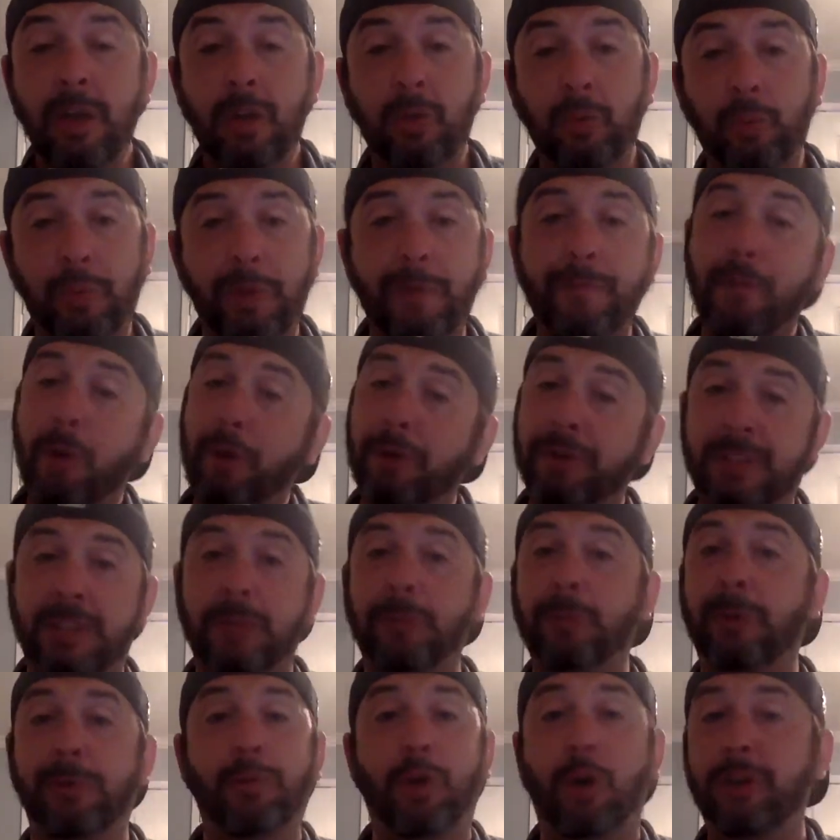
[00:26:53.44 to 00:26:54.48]
We've
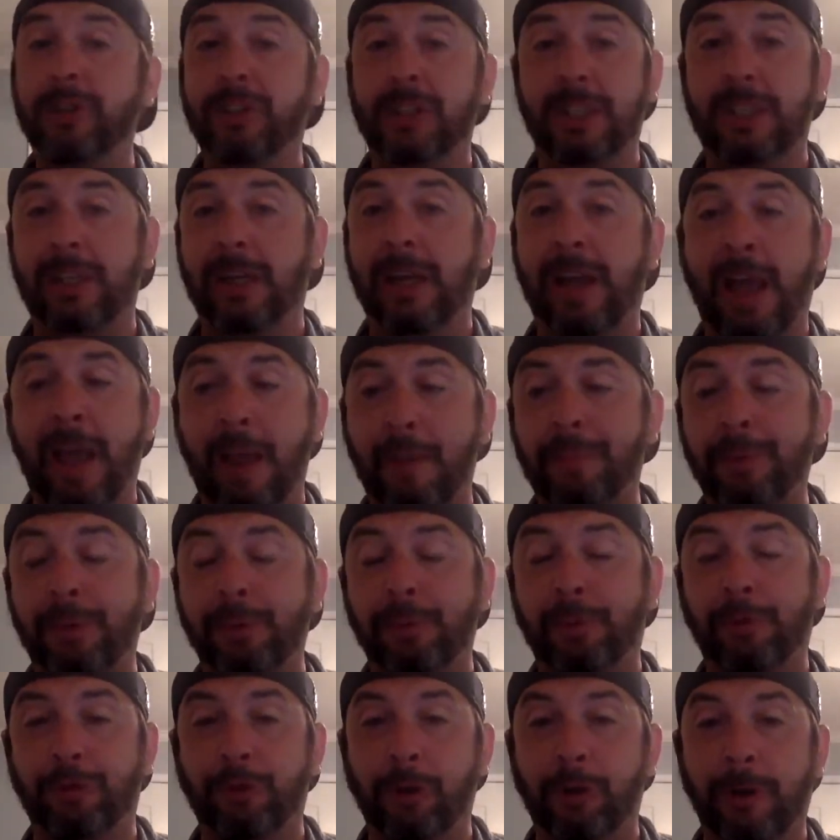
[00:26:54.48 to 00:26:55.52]
all seen it happen
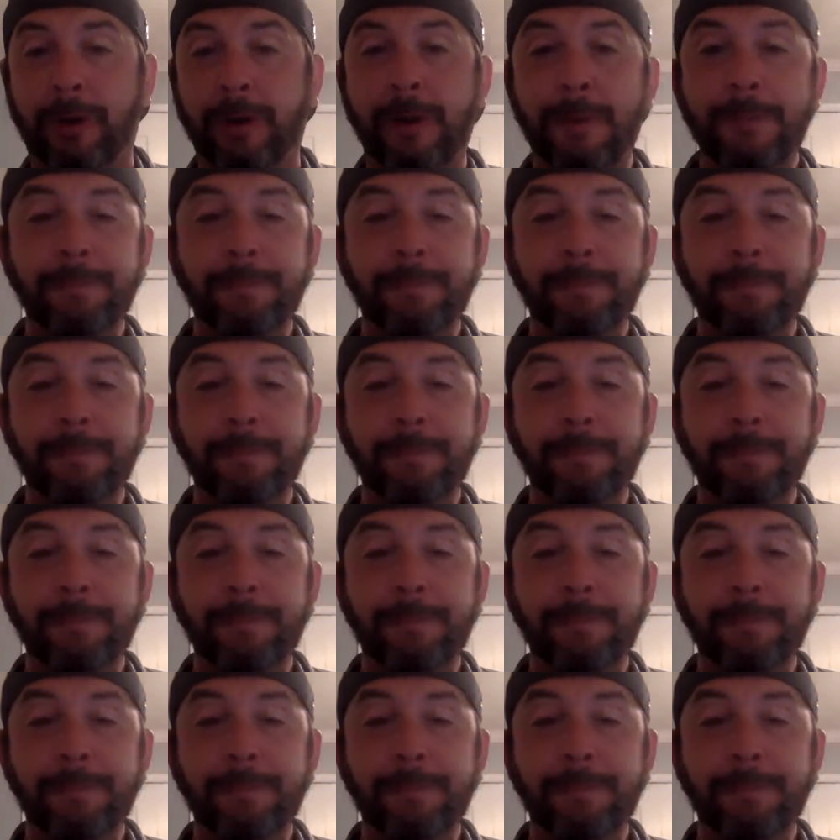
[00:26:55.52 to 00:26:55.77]
before.